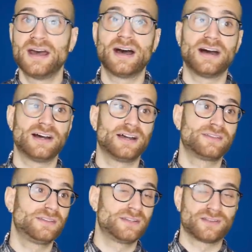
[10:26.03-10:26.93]

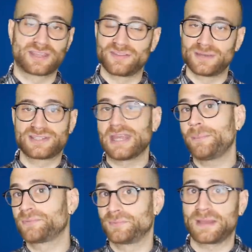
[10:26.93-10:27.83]
uh, you know, give me
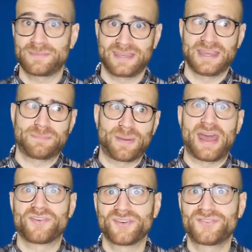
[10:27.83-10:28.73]
tips and getting
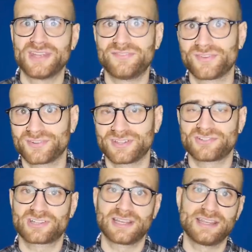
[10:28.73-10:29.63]
better at FIFA
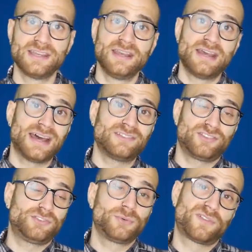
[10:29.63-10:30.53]
essentially, and
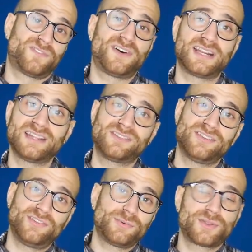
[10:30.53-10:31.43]
just do all the
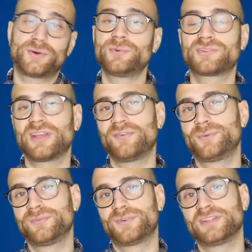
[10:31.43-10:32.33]
finances and all the cool stuff
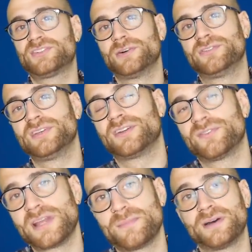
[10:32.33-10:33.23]
with uh, Chelsea
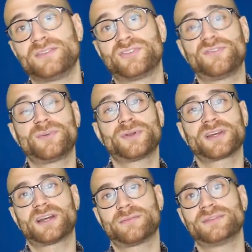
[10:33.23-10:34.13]
career mode. So if you want
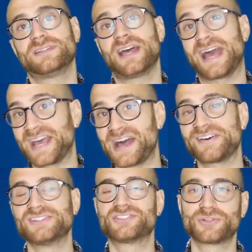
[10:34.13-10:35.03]
to come and hang
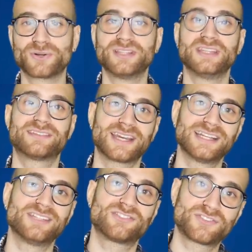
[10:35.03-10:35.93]
out and join the
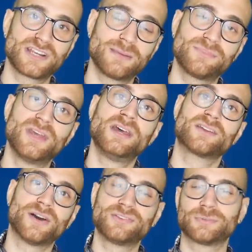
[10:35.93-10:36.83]
daily streams,
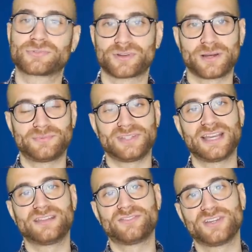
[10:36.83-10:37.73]
go subscribe to
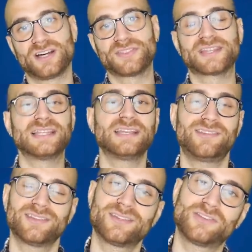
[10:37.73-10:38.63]
Yan's Yard. The
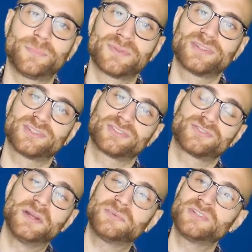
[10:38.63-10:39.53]
link's in the top of the
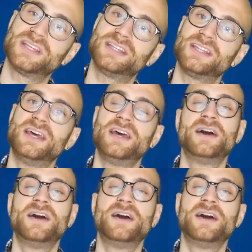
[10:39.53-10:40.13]
description